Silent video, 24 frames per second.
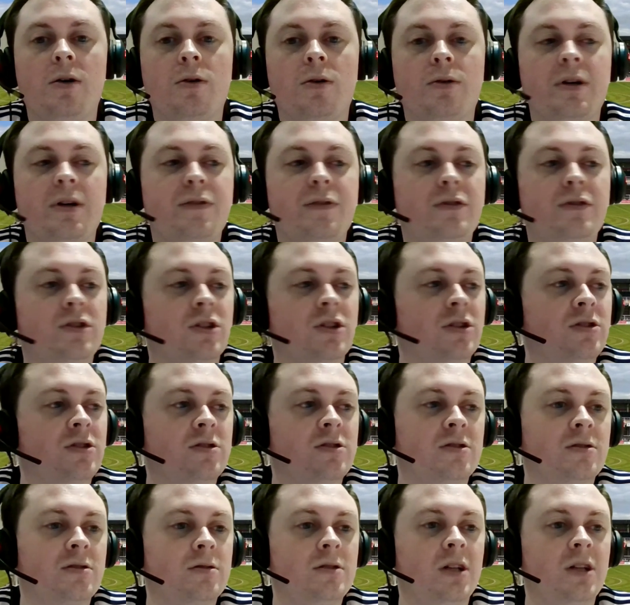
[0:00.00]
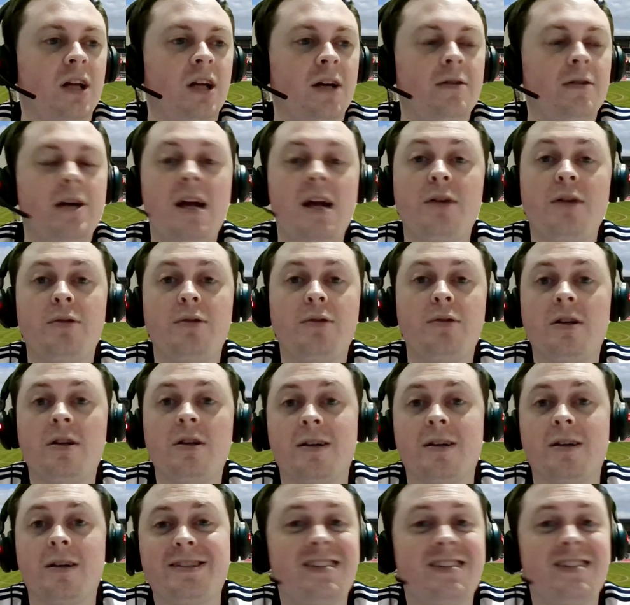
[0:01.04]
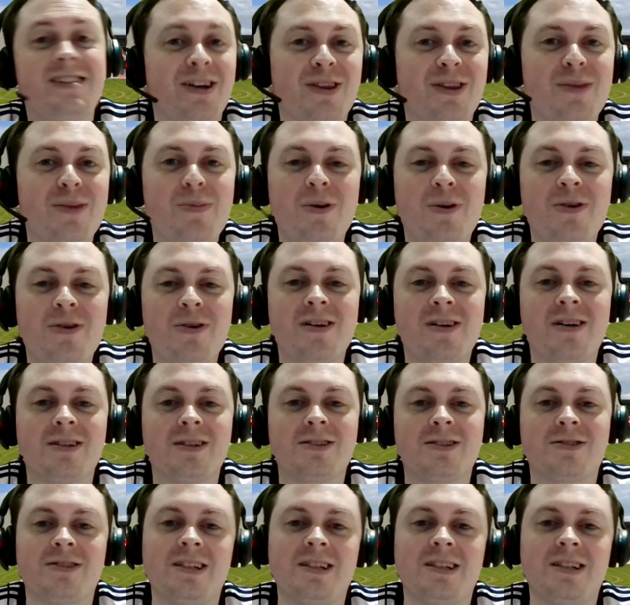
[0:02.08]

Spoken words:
even just anyone you'd like to see on the podcast.